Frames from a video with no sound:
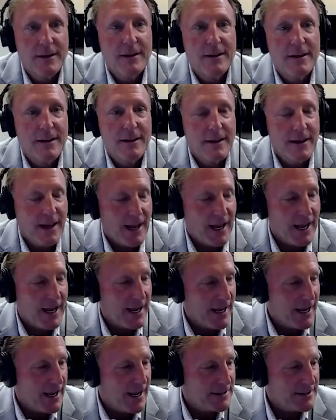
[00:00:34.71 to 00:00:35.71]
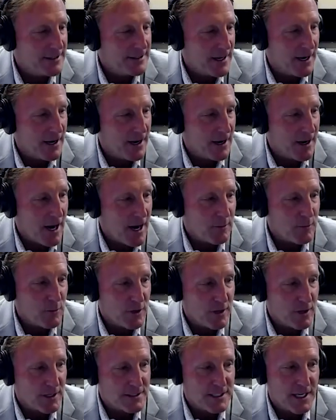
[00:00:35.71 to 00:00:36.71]
Mm. And uh, I'm
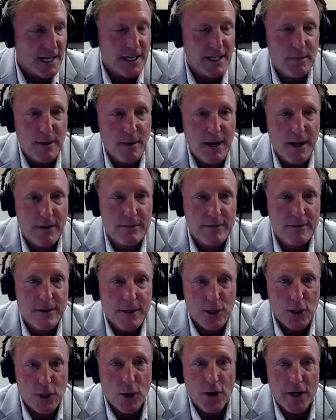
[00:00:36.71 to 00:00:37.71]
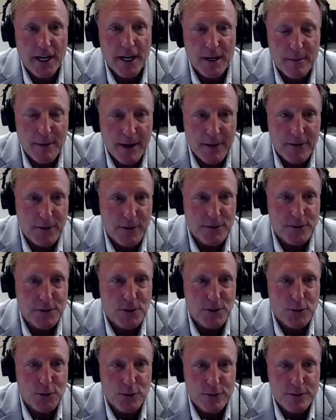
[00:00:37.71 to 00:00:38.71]
real excited about learning about those
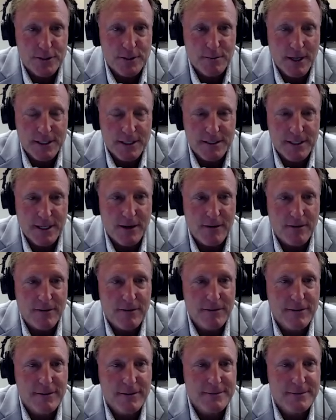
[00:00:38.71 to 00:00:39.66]
tools myself.